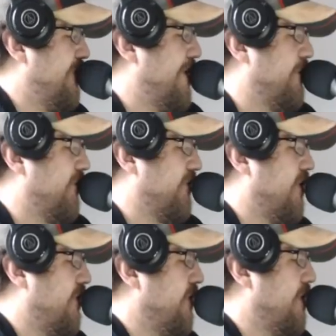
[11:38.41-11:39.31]

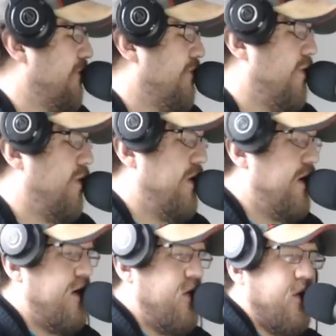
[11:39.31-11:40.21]
episode, and then we'll
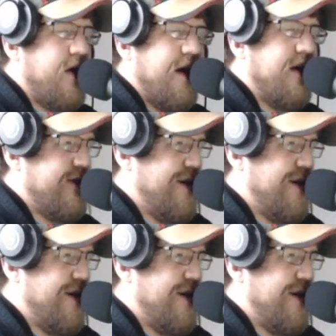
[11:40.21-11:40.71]
kind of take